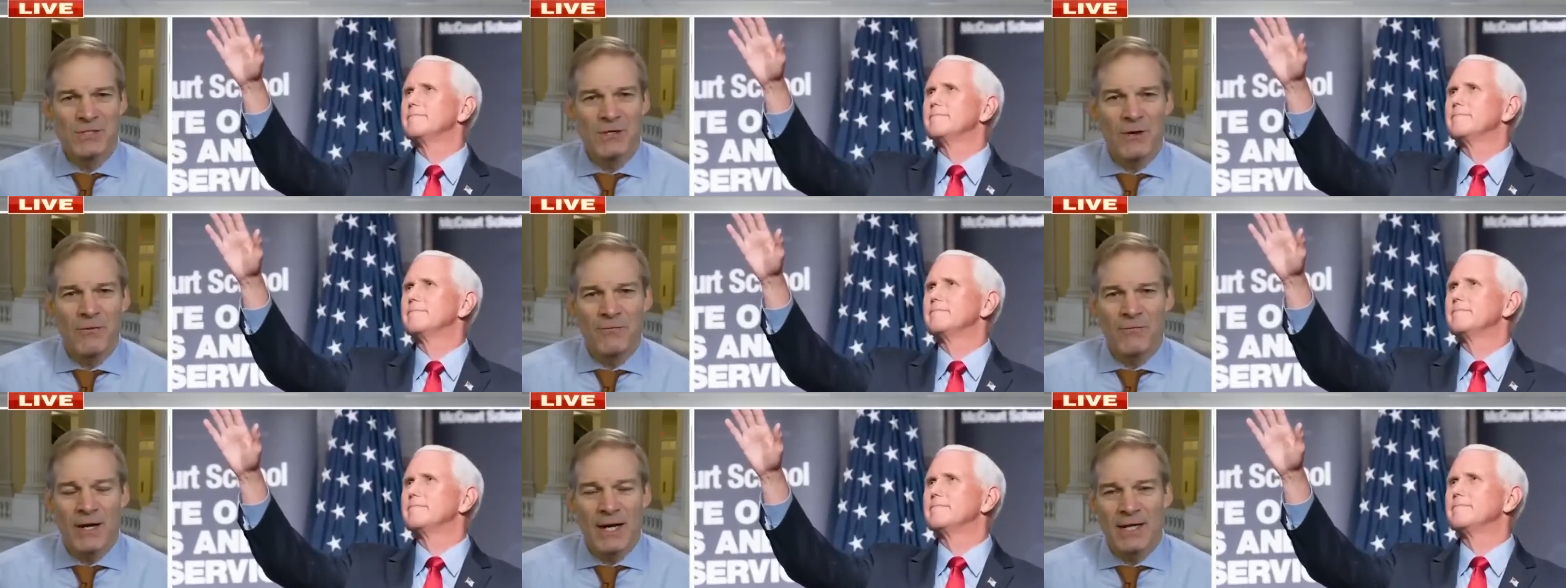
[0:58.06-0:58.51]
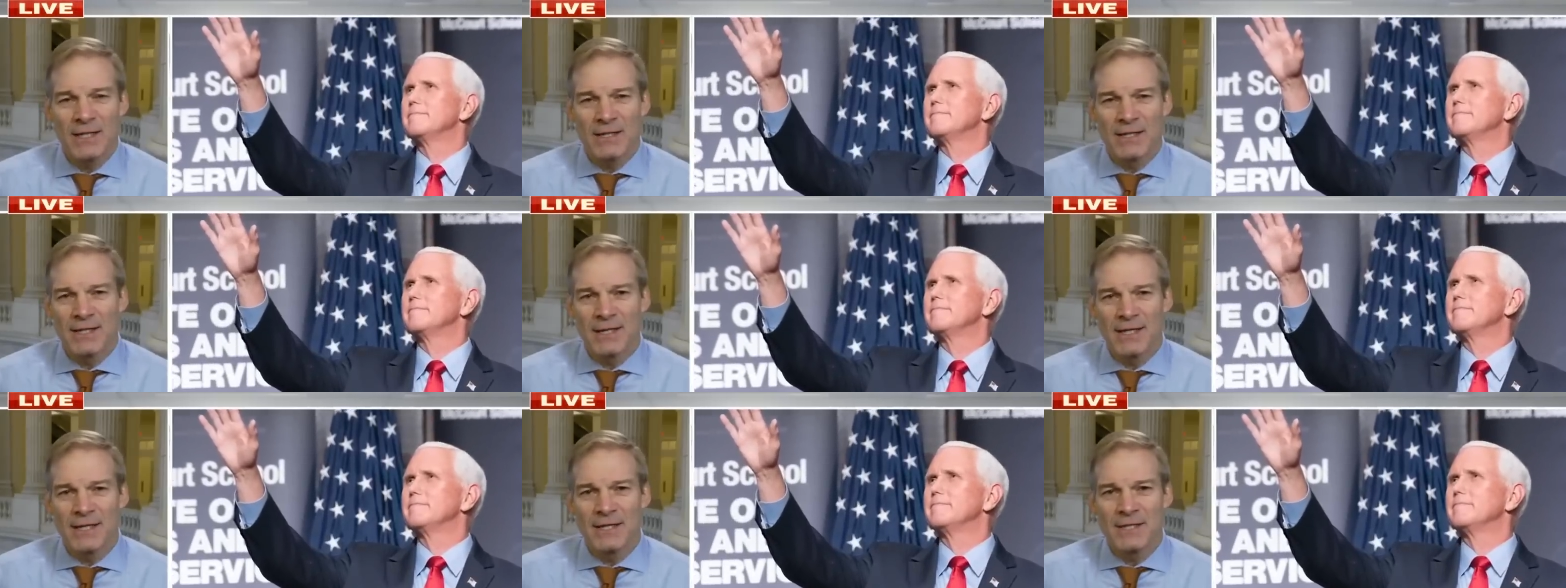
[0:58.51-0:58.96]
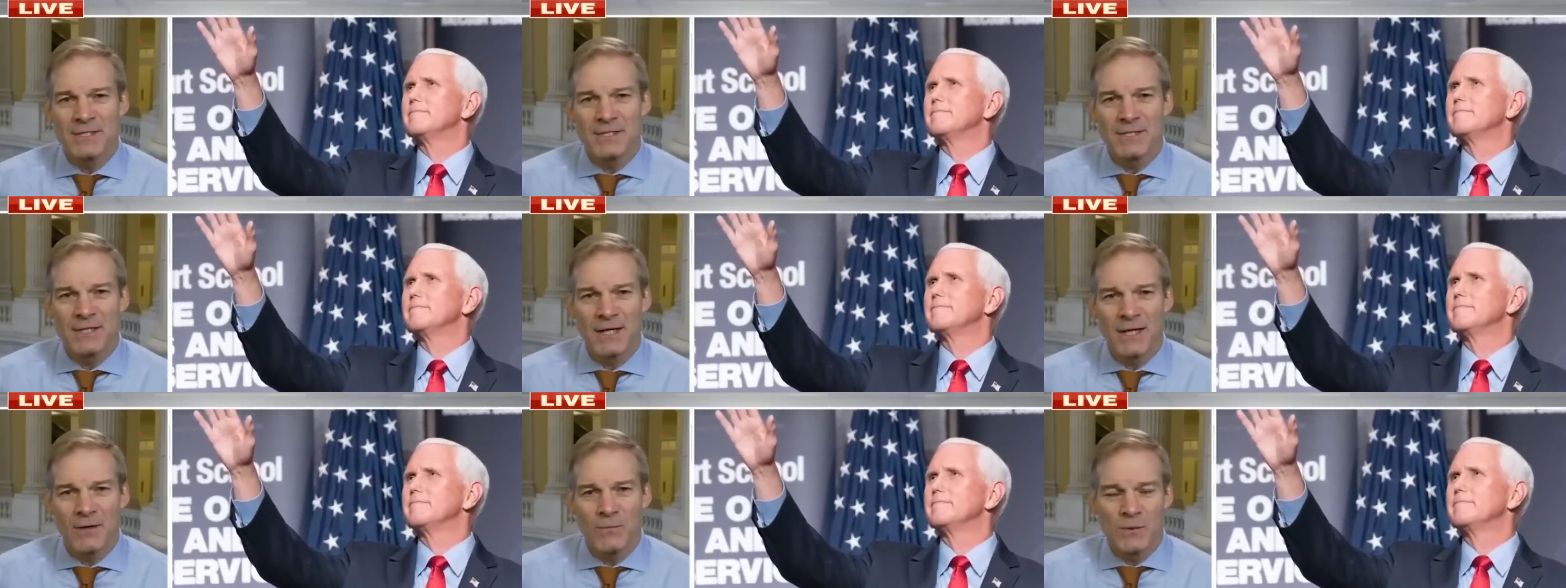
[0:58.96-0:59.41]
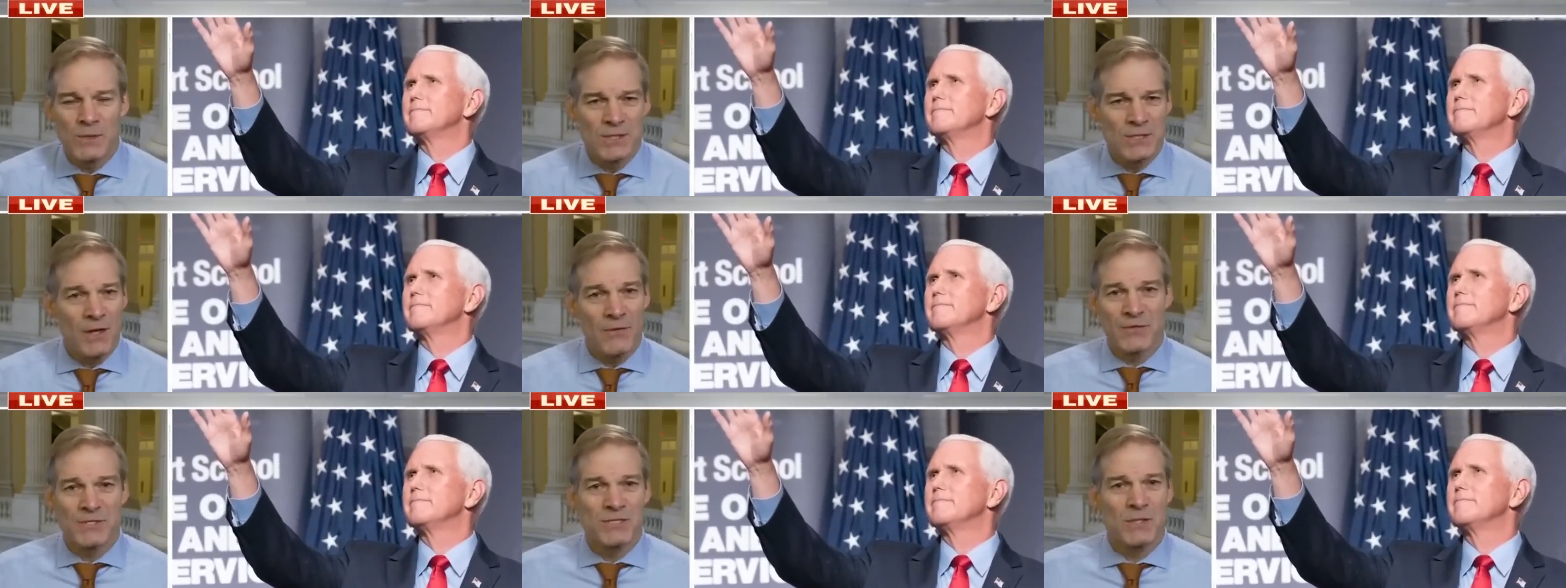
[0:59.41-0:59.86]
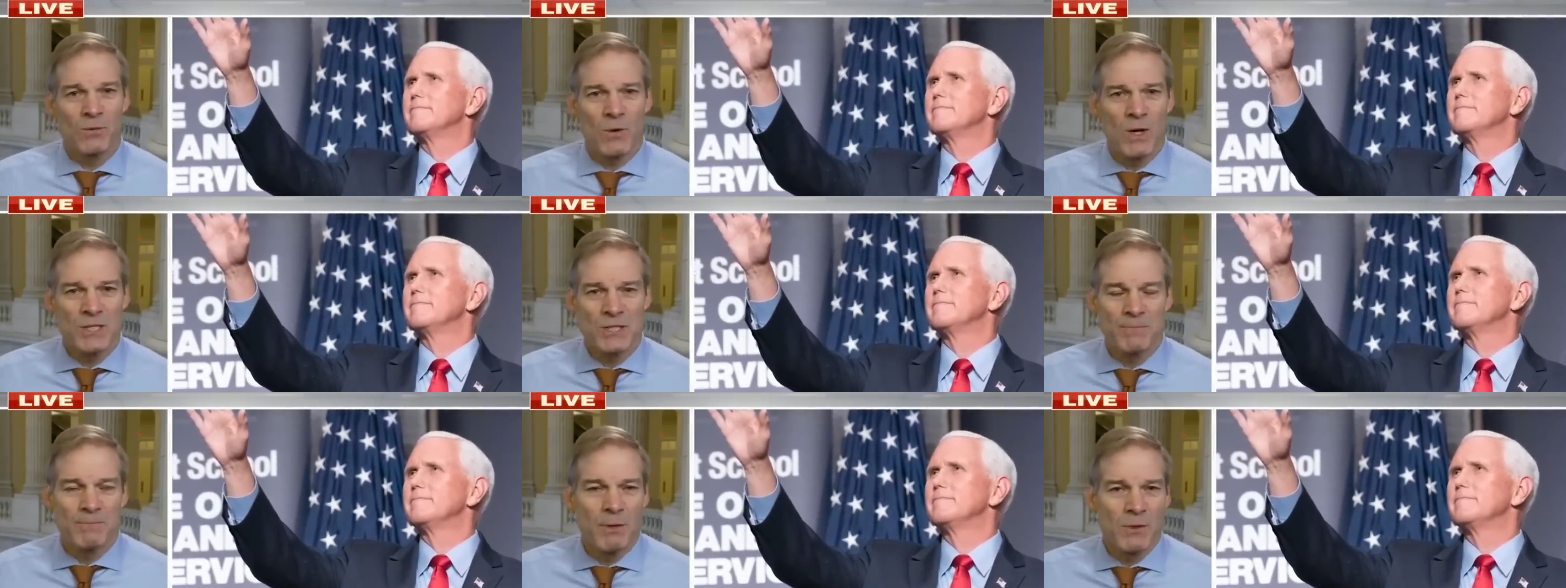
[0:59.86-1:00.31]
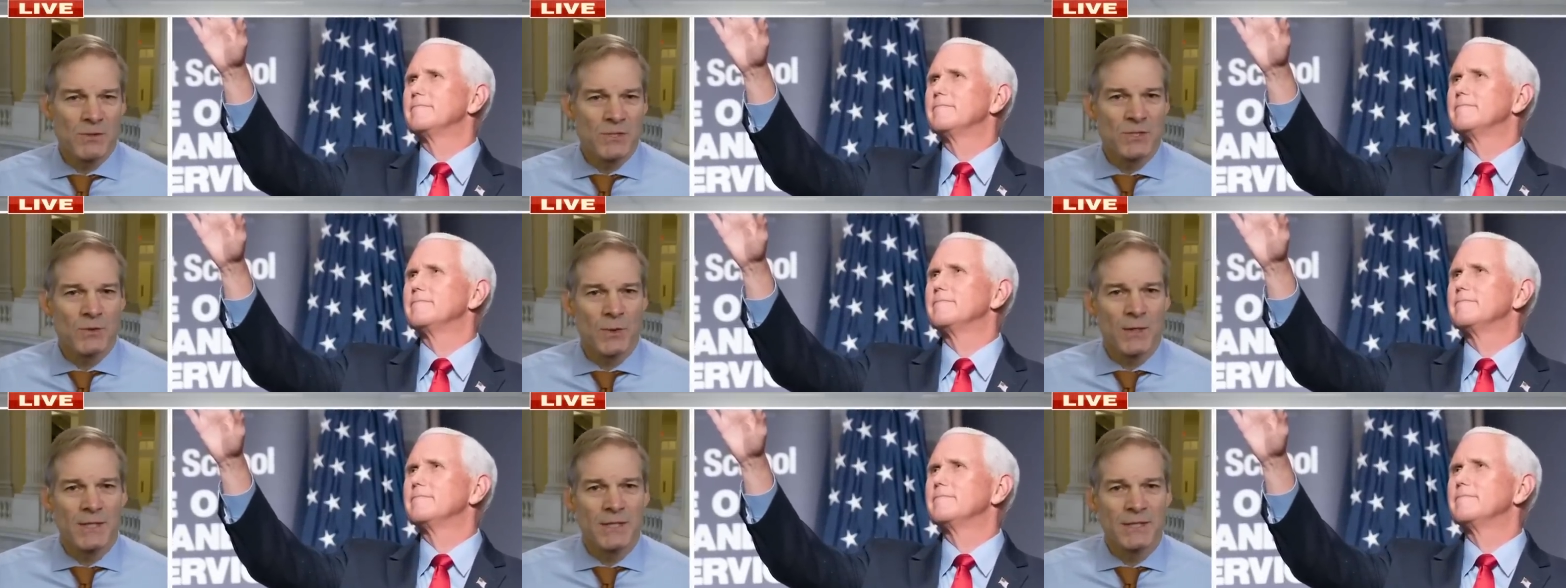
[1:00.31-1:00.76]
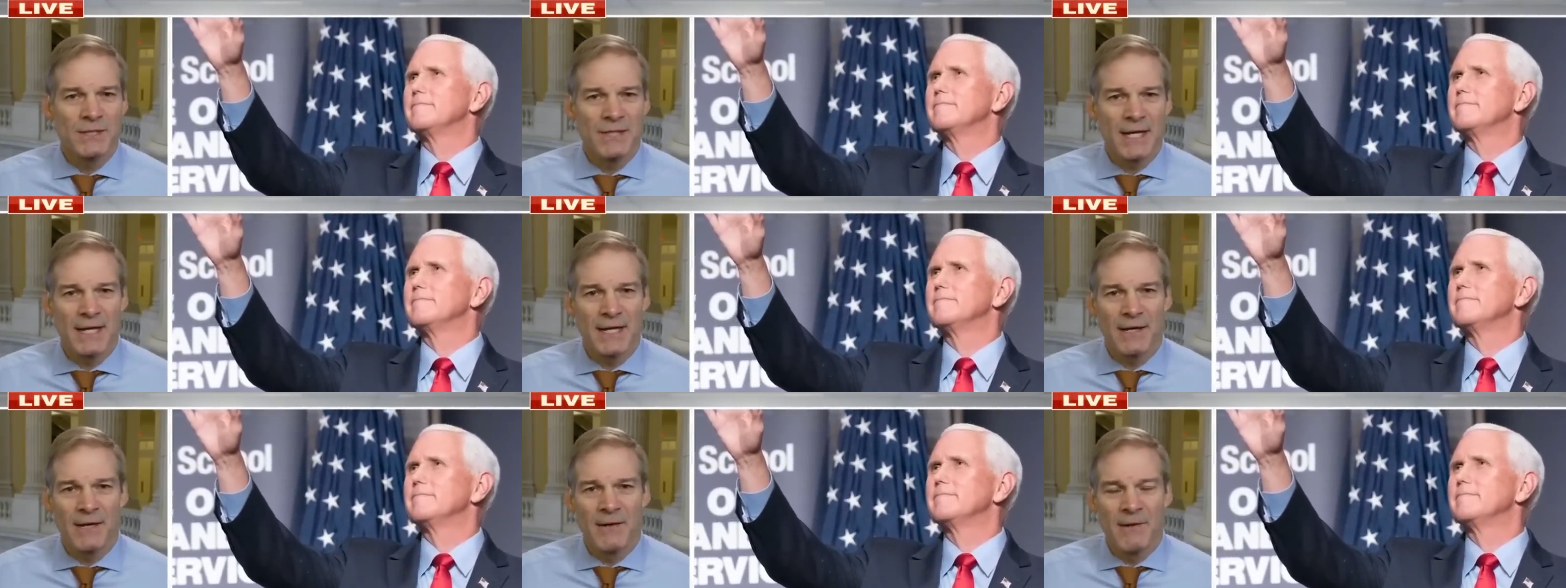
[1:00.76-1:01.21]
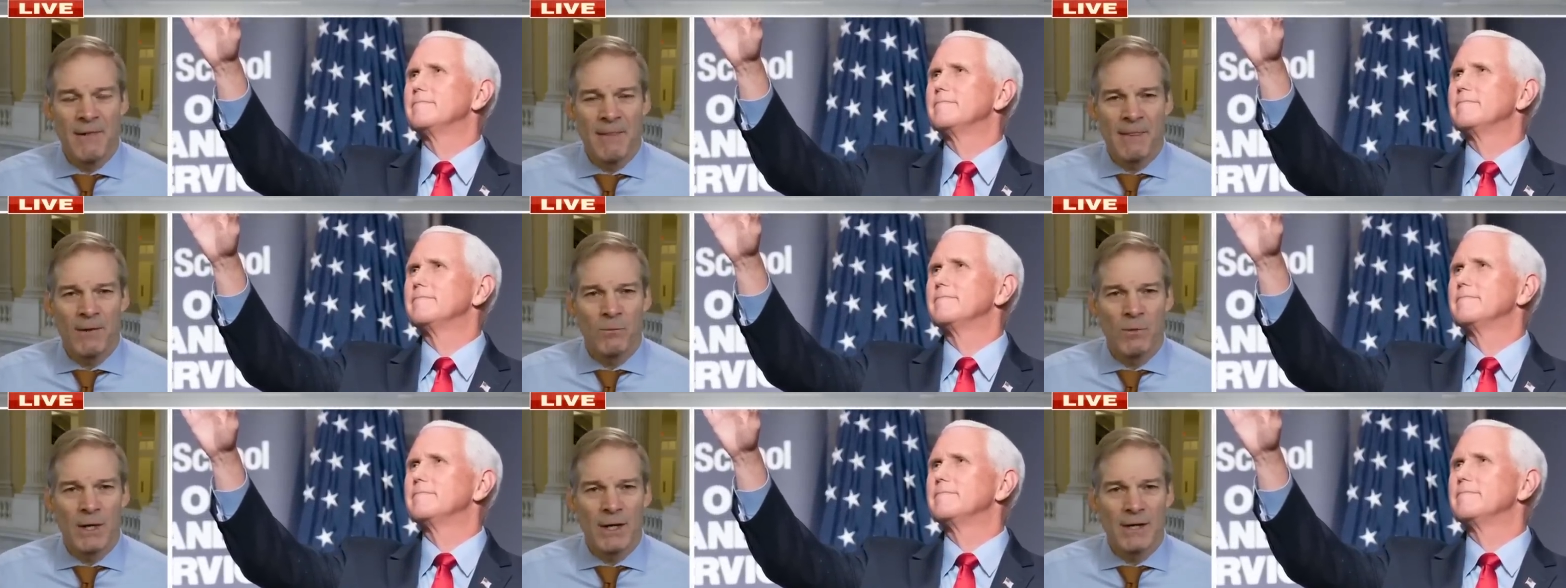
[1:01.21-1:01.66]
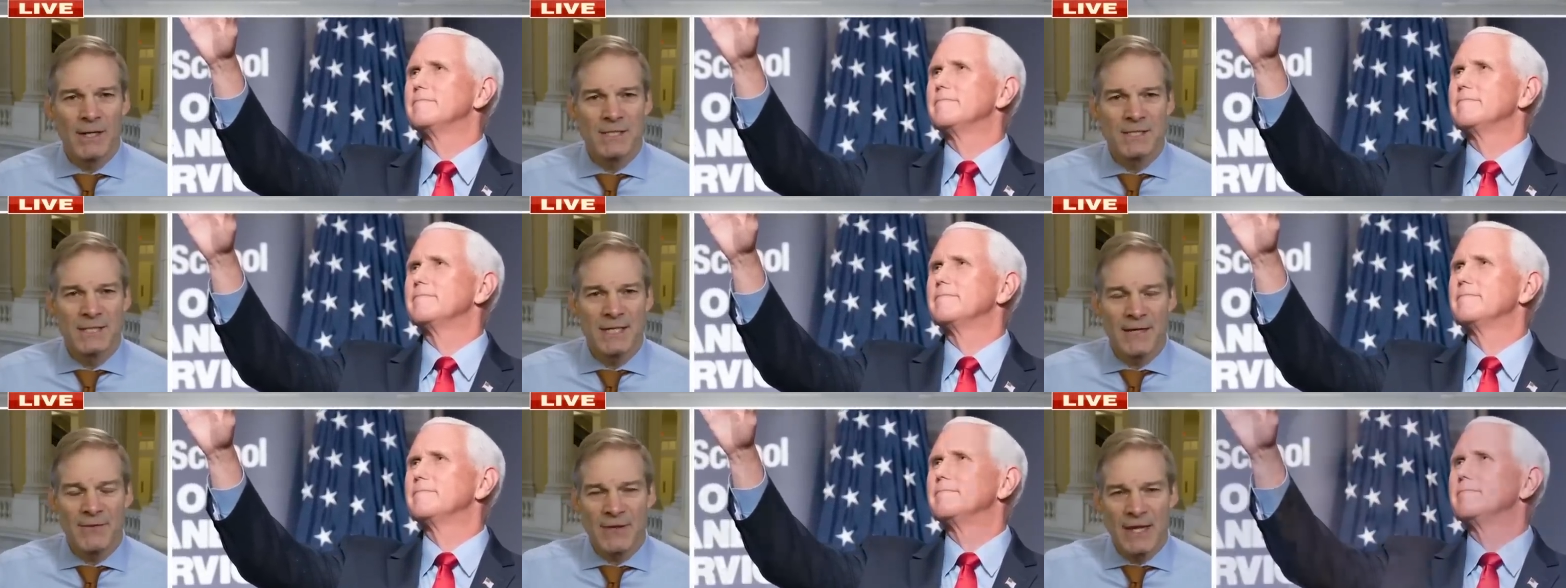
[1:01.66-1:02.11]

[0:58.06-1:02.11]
Speaker 1: though, frankly, is uh, we saw this in a Washington Post story, Dana, where it said